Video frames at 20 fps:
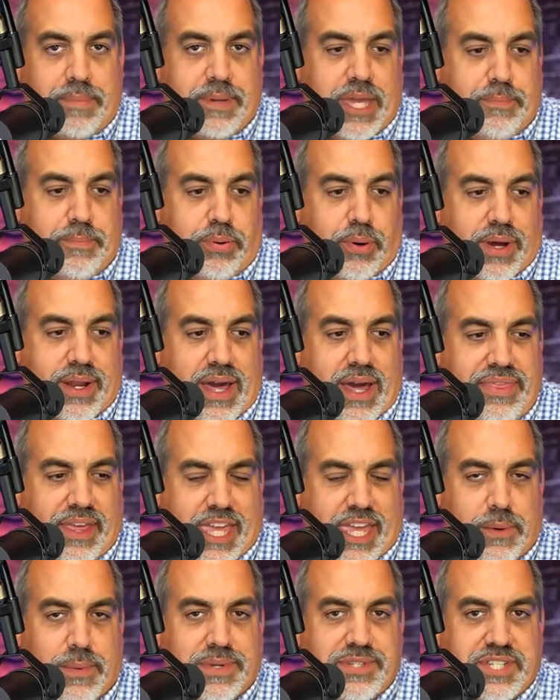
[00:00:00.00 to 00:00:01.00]
He put, I
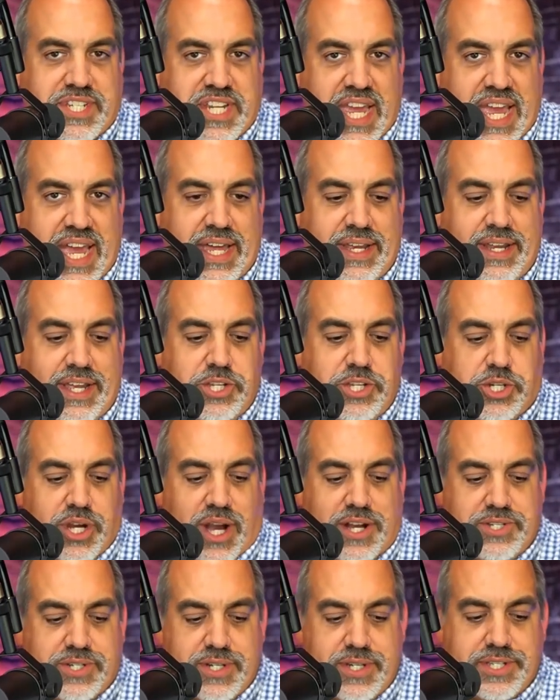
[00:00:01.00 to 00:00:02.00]
think it was 10
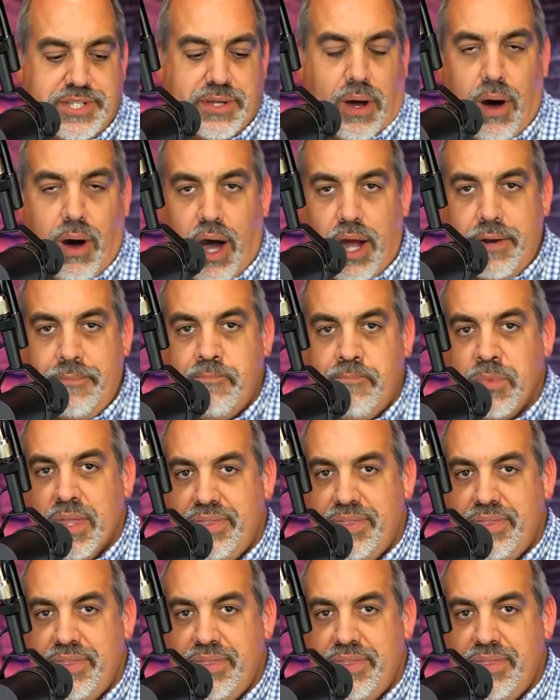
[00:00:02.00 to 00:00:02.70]
judges on